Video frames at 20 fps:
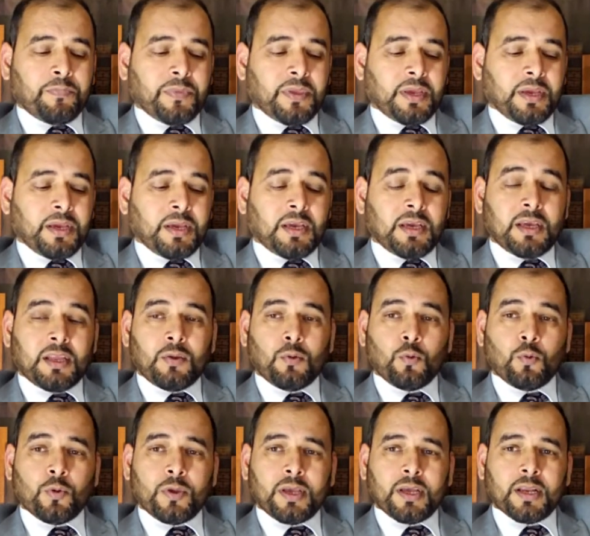a
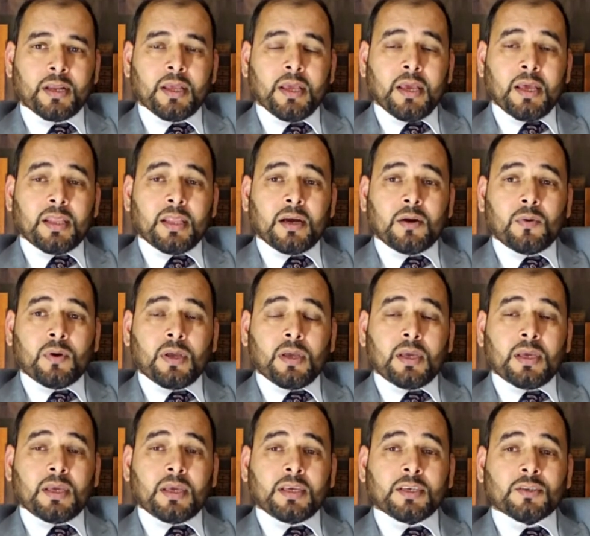lawyer. Now,
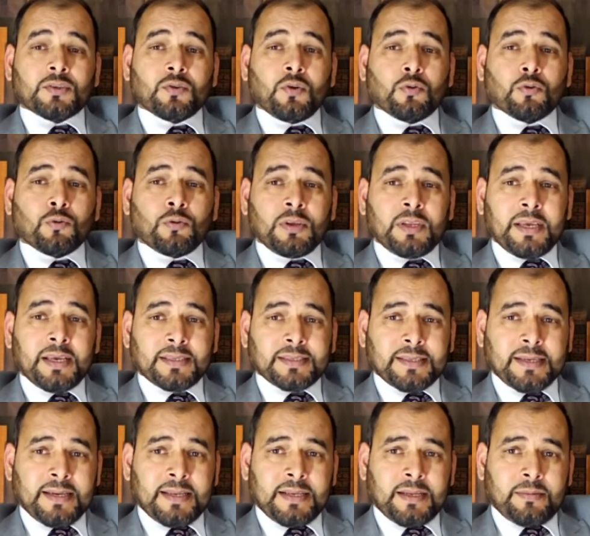it's not only
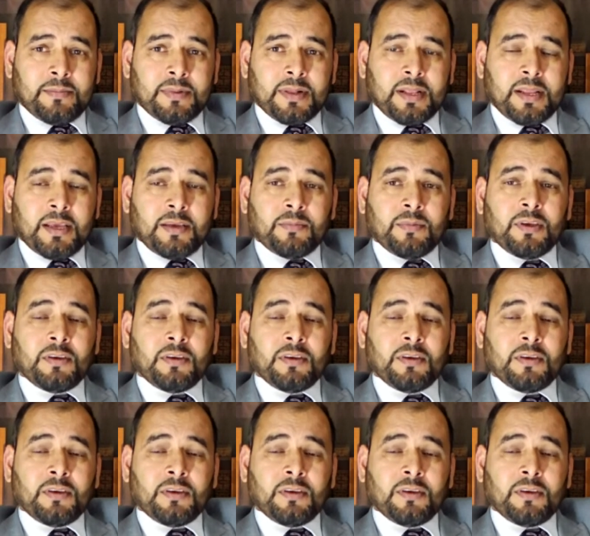asylum claim.